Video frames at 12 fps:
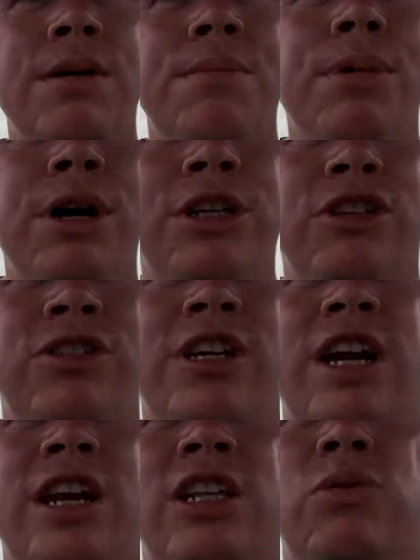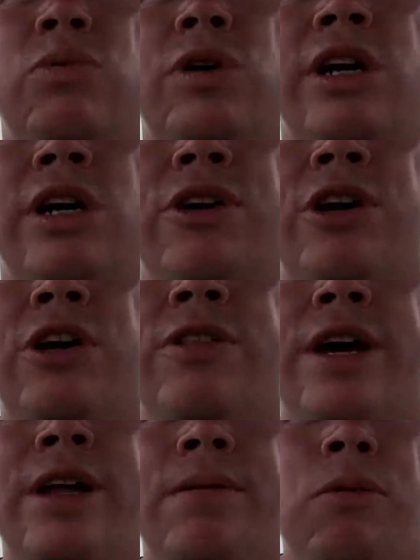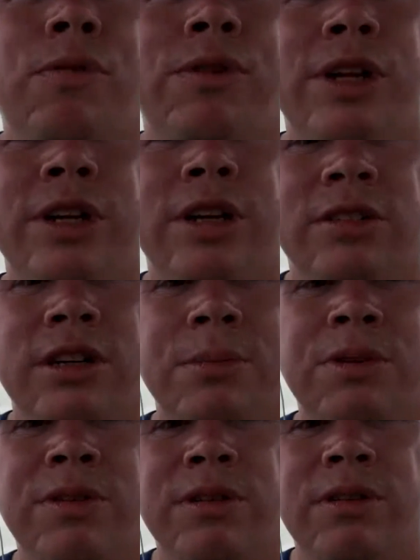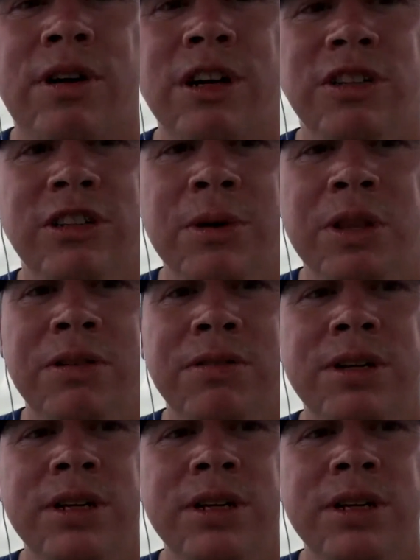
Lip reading: but just to kind of get the word out there that hopefully it does come across some of the